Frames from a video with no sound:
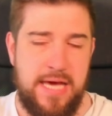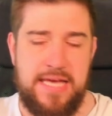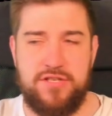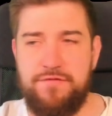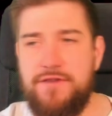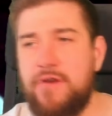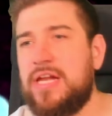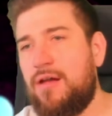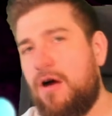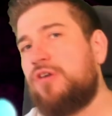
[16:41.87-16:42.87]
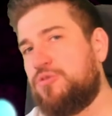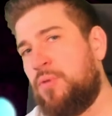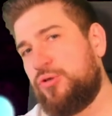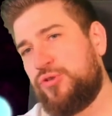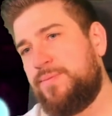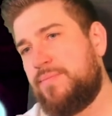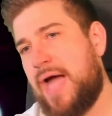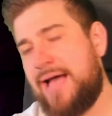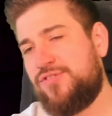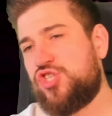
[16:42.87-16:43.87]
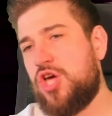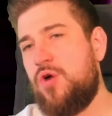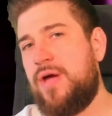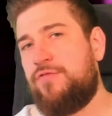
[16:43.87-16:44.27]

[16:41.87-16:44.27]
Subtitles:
He's a very large model, and so